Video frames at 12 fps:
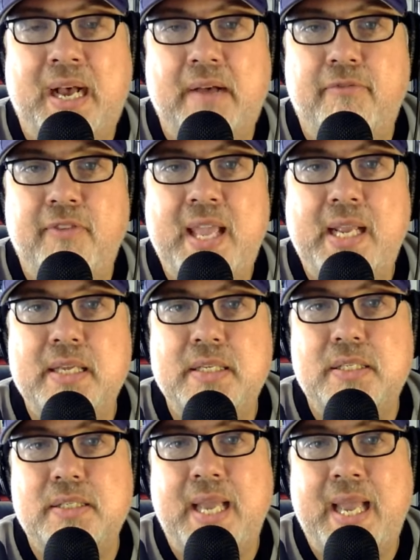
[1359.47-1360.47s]

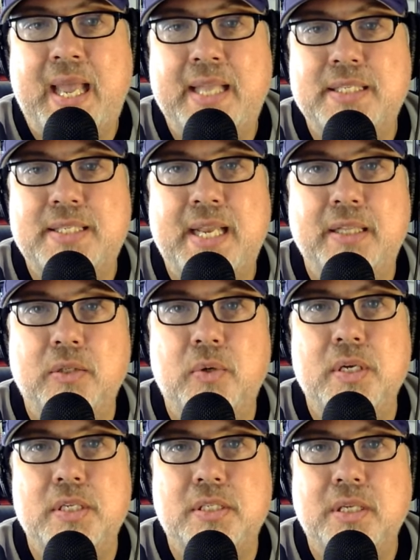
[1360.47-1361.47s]
Vegas and St.
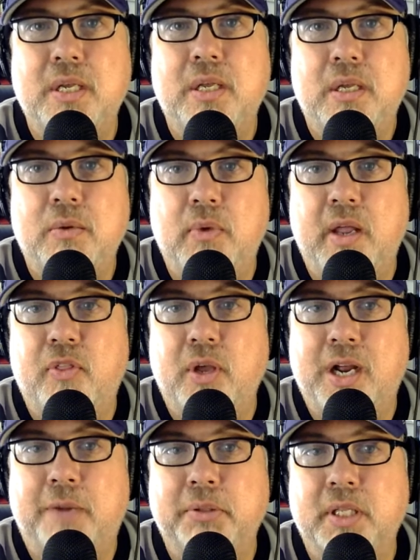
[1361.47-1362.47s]
Louis with a
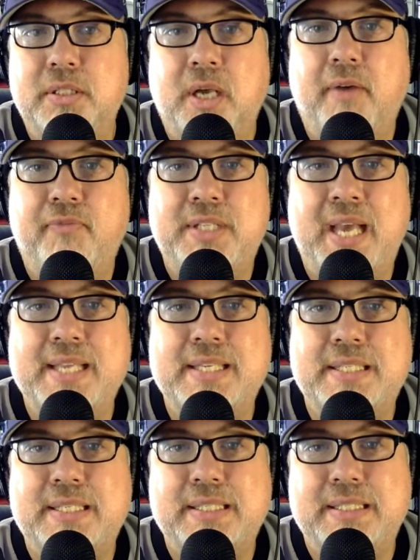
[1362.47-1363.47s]
couple of tough
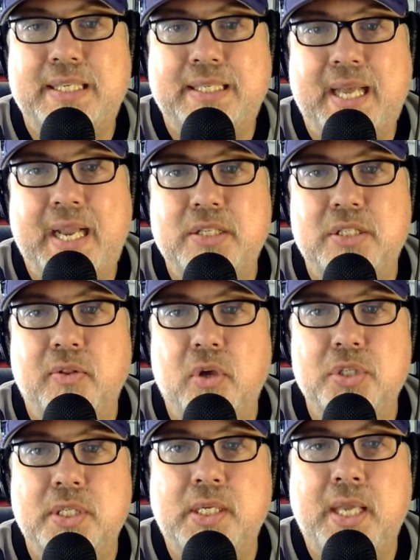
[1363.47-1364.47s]
tests tonight. So
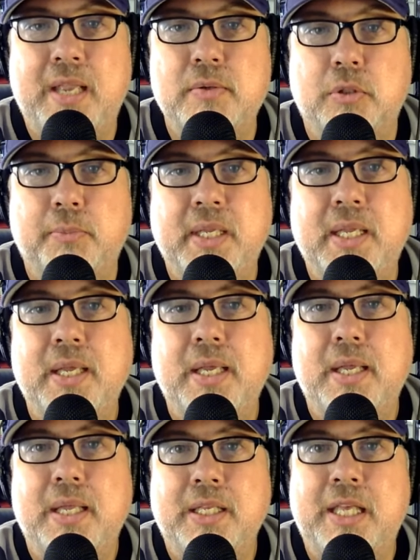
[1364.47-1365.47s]
those are the games we'll be
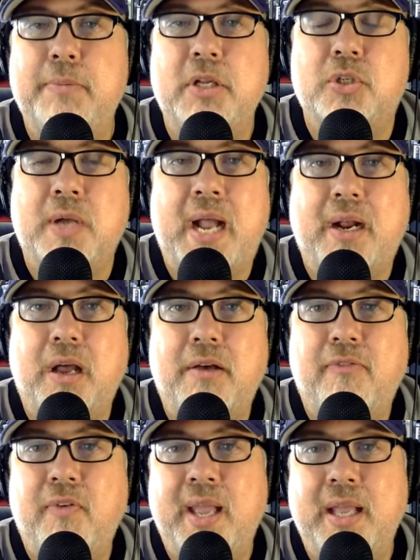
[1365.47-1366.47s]
keeping track
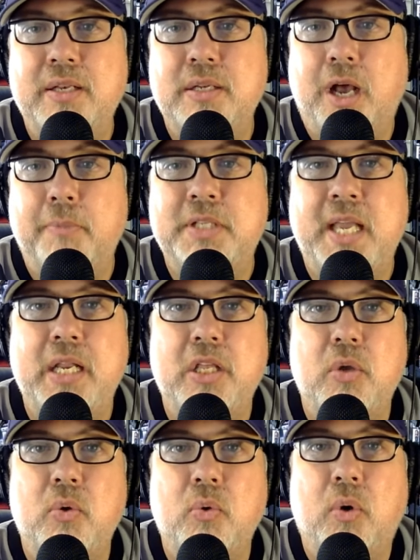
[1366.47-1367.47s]
of and updating
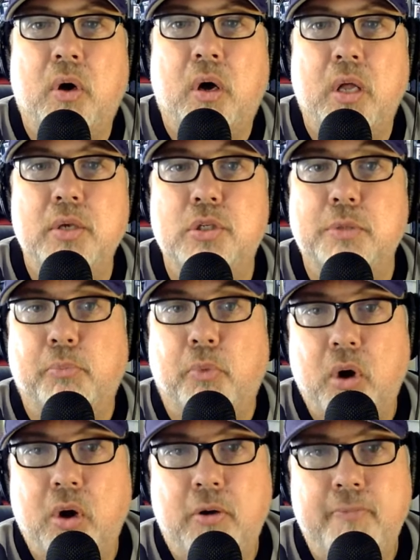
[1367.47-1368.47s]
you on
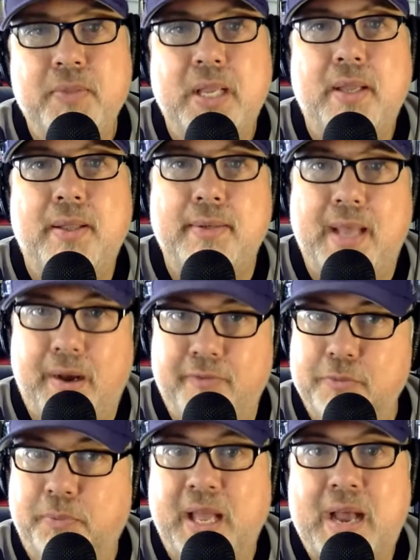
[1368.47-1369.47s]
tomorrow. Now,
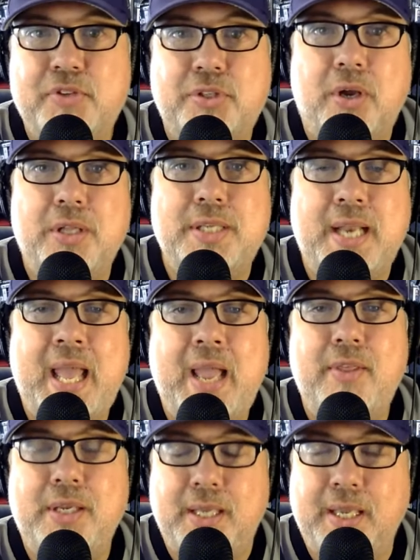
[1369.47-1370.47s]
if the playoffs started
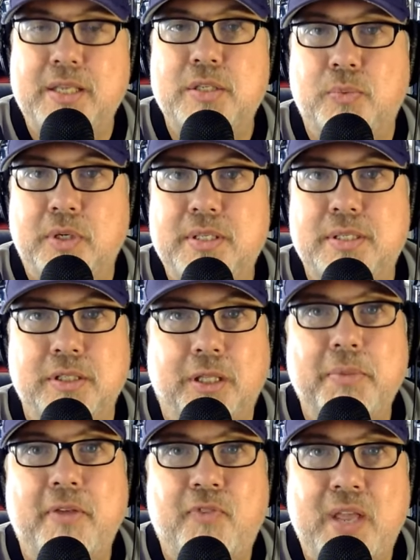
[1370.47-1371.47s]
today, the Kings would
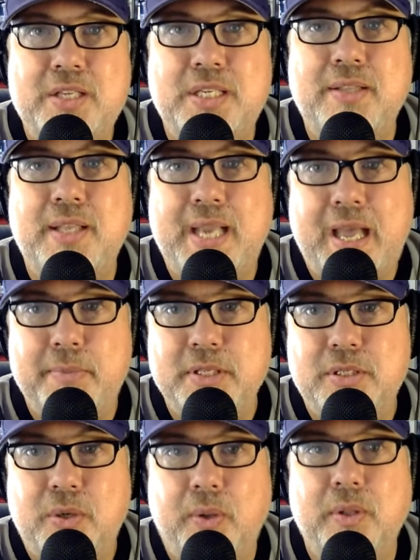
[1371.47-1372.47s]
still be facing the
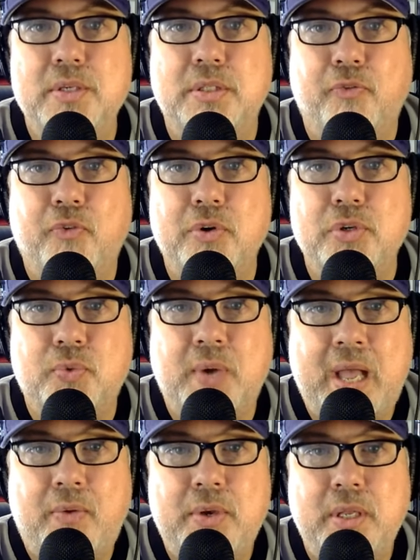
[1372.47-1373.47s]
Edmonton Oilers in the first
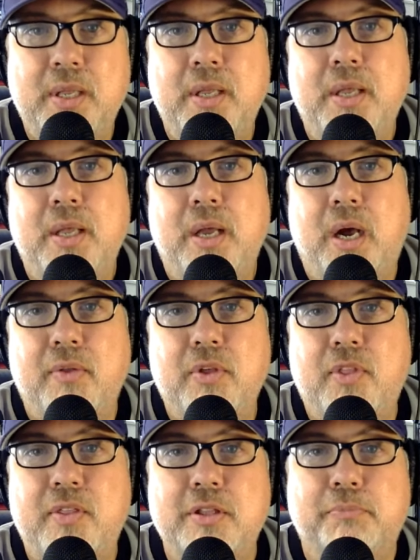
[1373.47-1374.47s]
round.
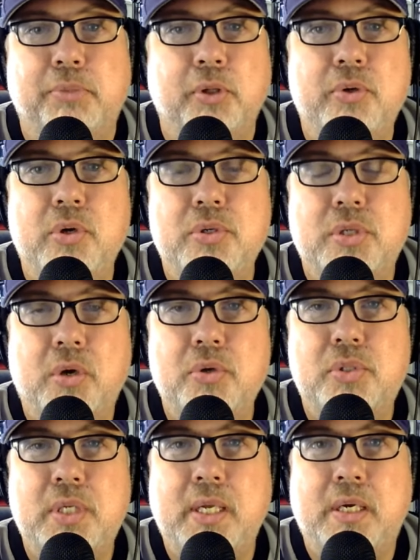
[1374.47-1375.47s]
Other than the Blues
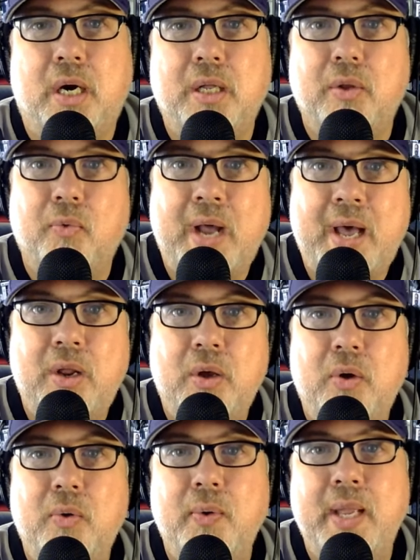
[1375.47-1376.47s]
hosting
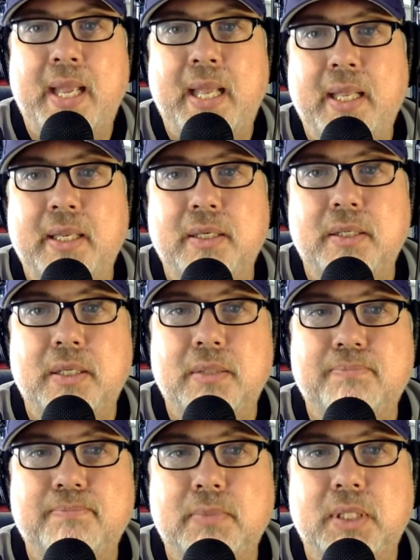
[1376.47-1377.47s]
Colorado and,
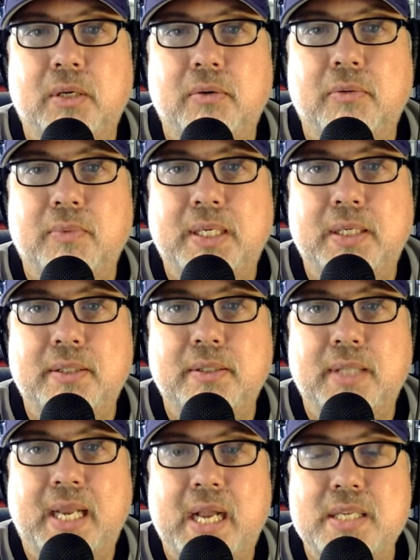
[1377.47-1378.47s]
you know,
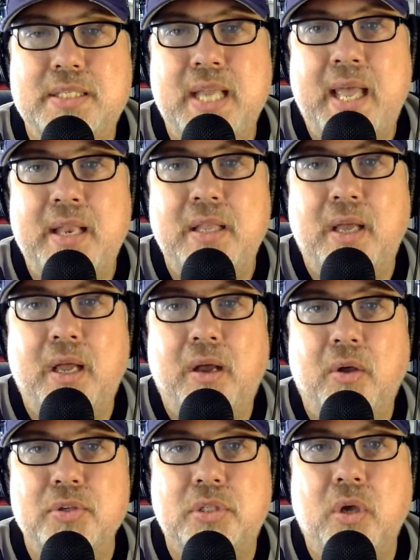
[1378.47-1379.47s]
like I said,
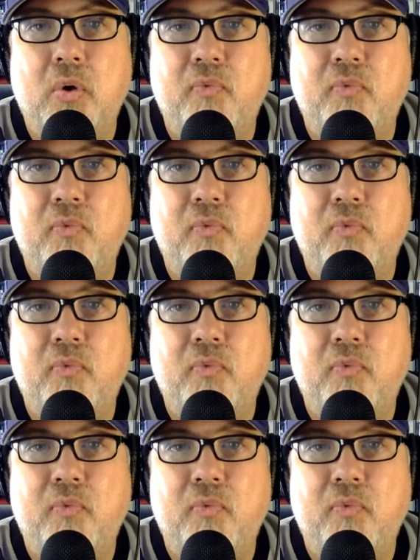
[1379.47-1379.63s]
also